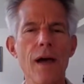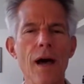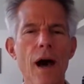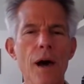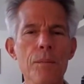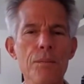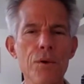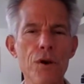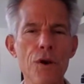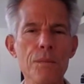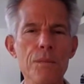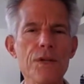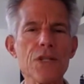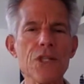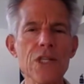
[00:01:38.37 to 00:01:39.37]
on
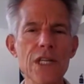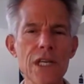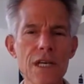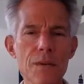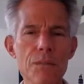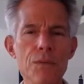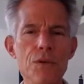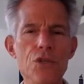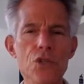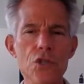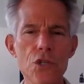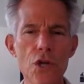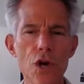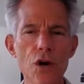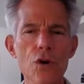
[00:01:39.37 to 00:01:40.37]
purpose, deep,
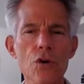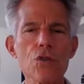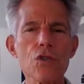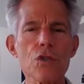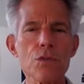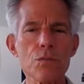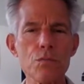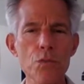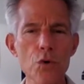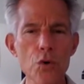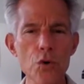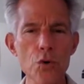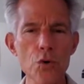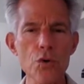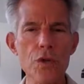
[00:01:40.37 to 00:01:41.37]
slow,
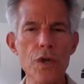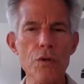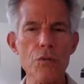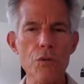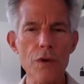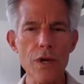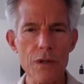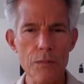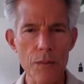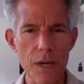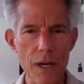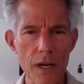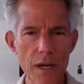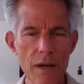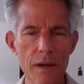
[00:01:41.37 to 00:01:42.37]
smooth, and
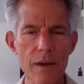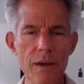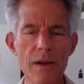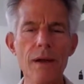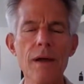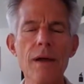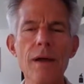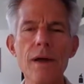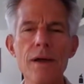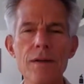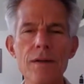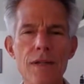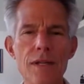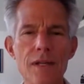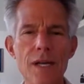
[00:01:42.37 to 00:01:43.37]
rhythmic.
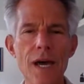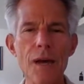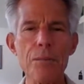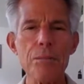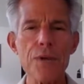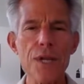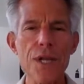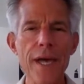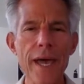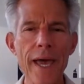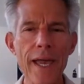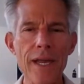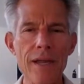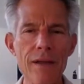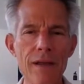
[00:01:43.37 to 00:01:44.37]
So you got a
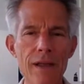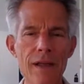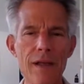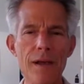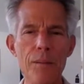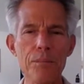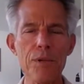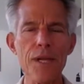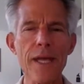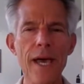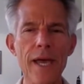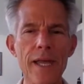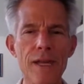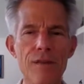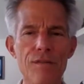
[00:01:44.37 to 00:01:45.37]
plan
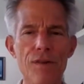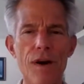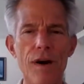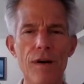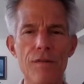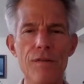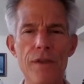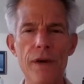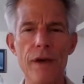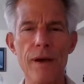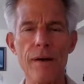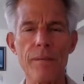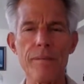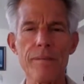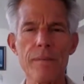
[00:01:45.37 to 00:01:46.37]
involved
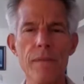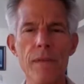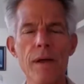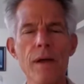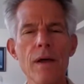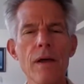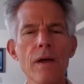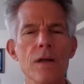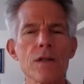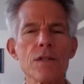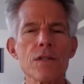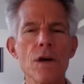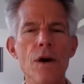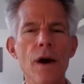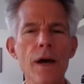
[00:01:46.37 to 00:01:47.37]
there.
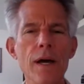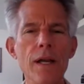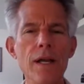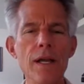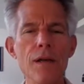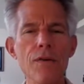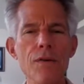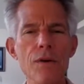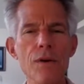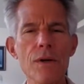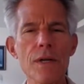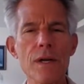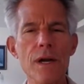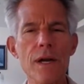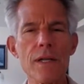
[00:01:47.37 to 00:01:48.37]
So I'm going to give
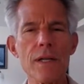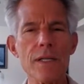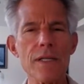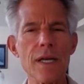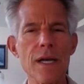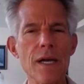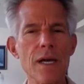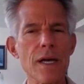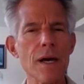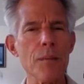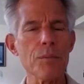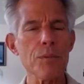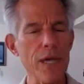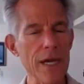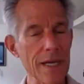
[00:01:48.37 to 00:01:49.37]
you let's say a
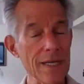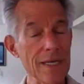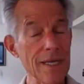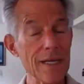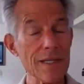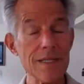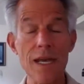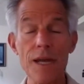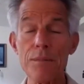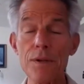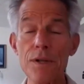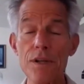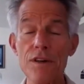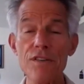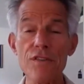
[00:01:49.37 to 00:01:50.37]
blatant
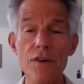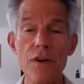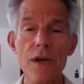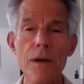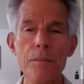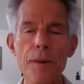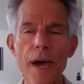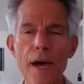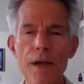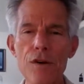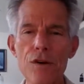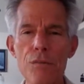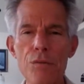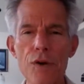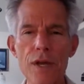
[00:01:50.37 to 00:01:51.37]
example of
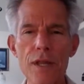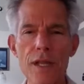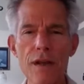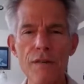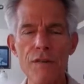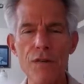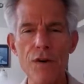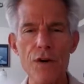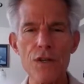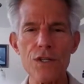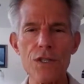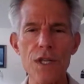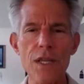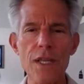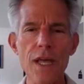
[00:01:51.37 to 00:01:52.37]
pattern breathing
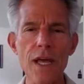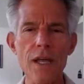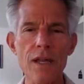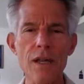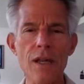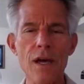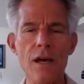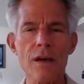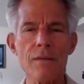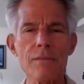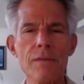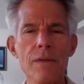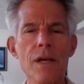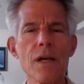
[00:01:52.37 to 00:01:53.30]
first, and then